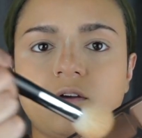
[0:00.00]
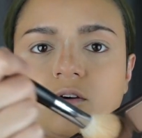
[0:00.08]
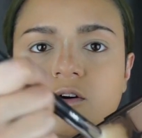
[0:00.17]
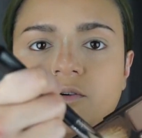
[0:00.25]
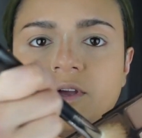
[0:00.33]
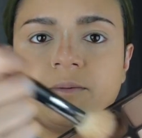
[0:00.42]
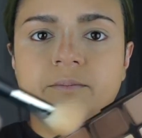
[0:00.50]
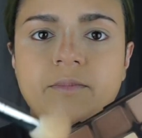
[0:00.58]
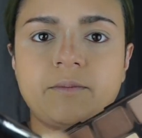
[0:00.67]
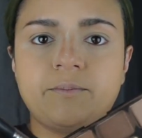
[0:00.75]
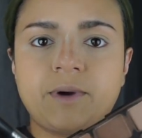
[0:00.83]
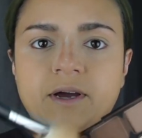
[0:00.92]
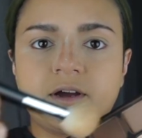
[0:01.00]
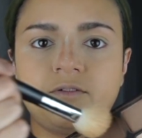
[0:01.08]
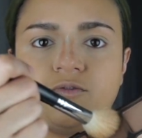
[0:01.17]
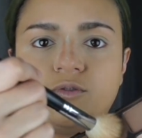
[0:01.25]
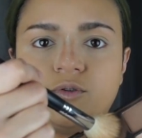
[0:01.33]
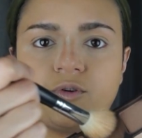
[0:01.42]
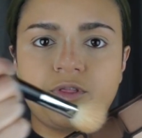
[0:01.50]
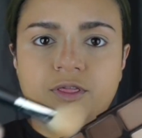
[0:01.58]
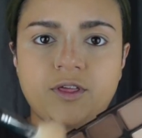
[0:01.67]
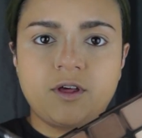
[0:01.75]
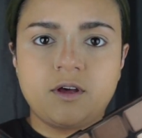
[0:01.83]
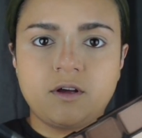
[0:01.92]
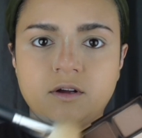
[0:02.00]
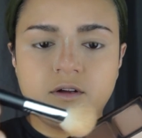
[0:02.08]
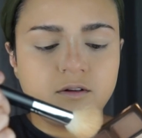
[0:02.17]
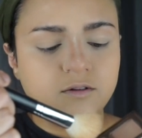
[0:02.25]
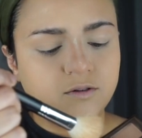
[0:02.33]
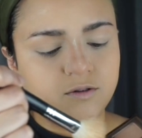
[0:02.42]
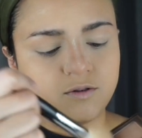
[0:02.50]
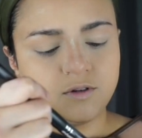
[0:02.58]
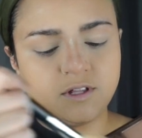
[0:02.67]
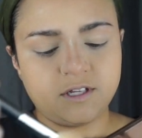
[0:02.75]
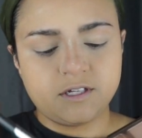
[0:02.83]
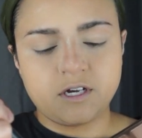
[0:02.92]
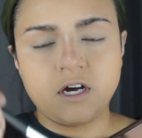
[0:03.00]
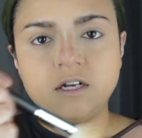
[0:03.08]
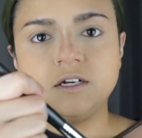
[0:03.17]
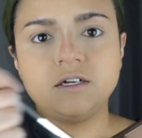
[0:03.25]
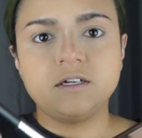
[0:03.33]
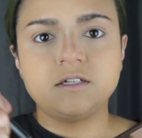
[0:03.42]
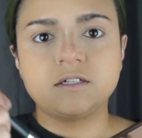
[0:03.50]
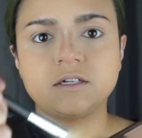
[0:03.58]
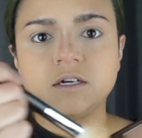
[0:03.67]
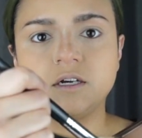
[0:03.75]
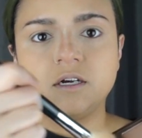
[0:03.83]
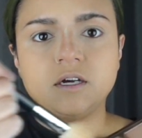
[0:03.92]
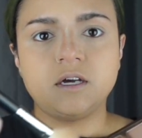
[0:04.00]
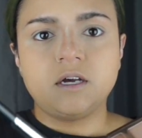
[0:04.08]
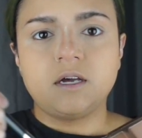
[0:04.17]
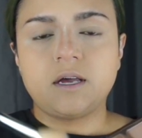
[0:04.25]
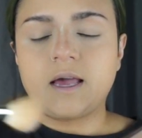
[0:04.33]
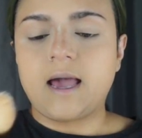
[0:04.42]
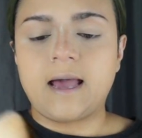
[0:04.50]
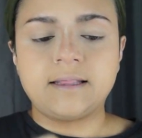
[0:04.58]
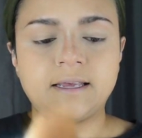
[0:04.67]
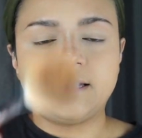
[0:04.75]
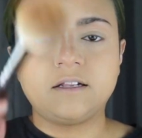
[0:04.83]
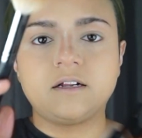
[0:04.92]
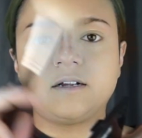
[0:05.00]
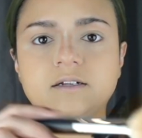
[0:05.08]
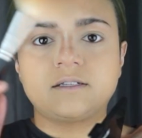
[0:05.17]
going back and forth to these colors, and then